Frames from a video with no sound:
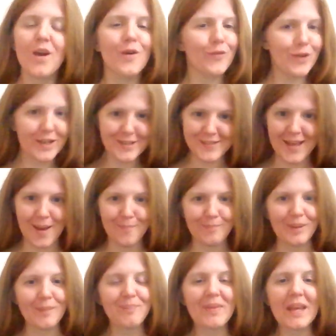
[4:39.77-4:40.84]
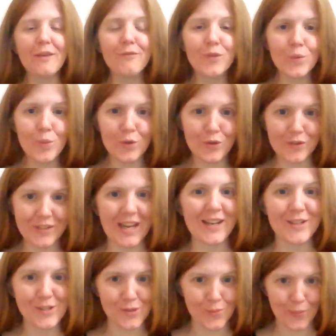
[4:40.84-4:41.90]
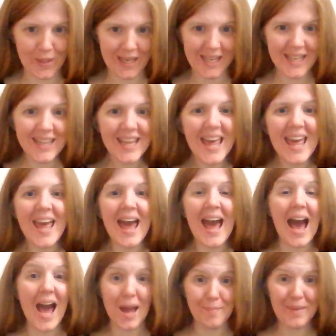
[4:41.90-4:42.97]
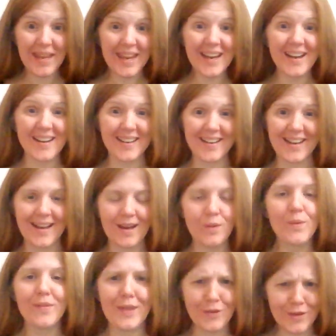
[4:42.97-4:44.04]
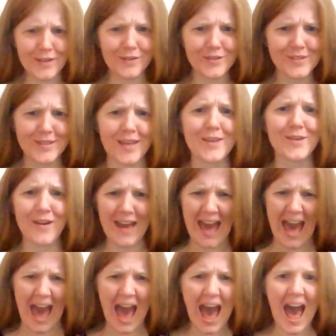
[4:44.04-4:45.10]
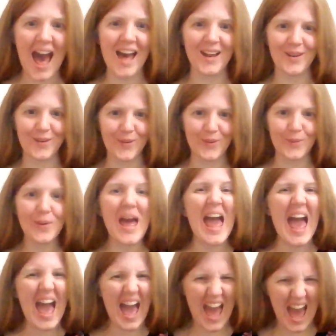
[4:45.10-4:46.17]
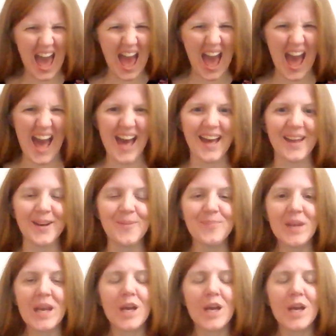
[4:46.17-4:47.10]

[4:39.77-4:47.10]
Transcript: For example, if you want to tell a Swede, I'm here now, then you need to say jag är här nu, här.